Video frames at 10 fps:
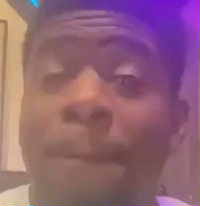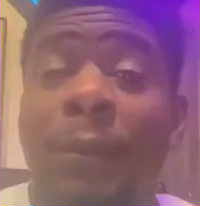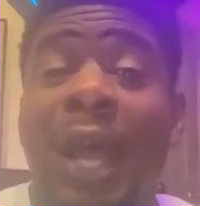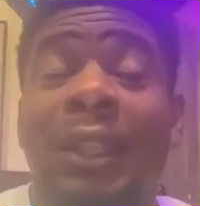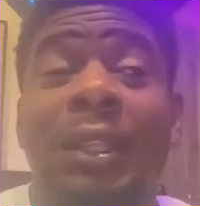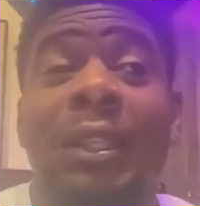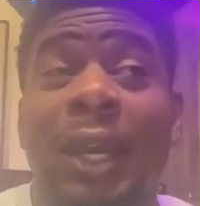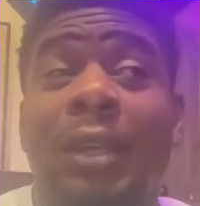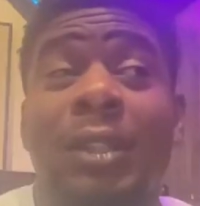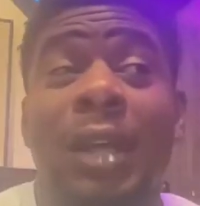I think the
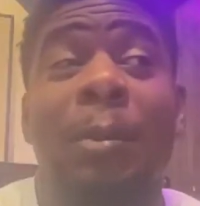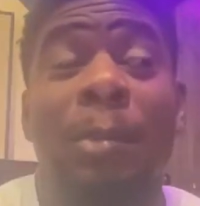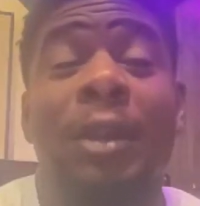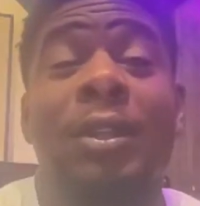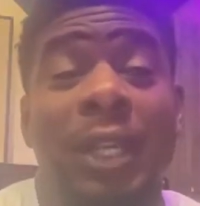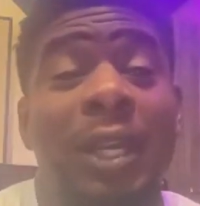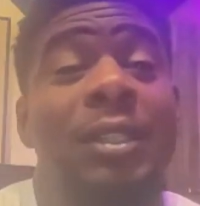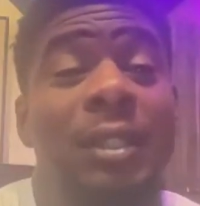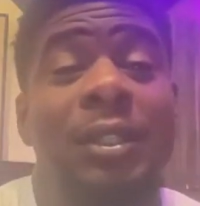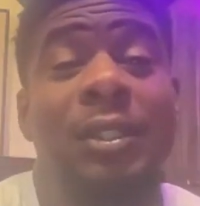Lakers got a better chance
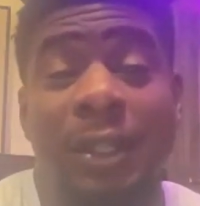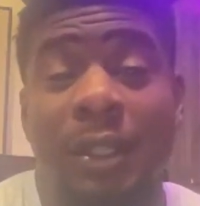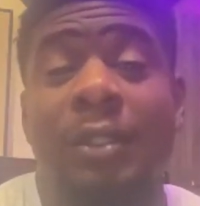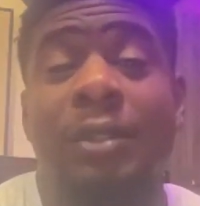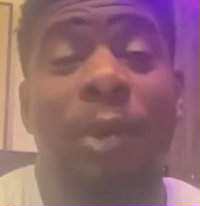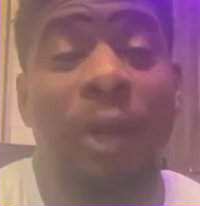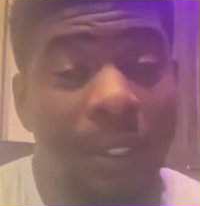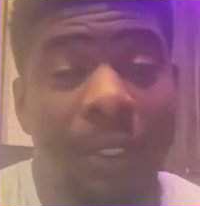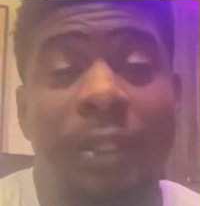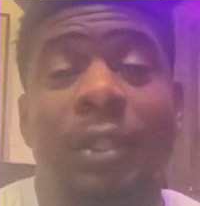than the Suns, personally.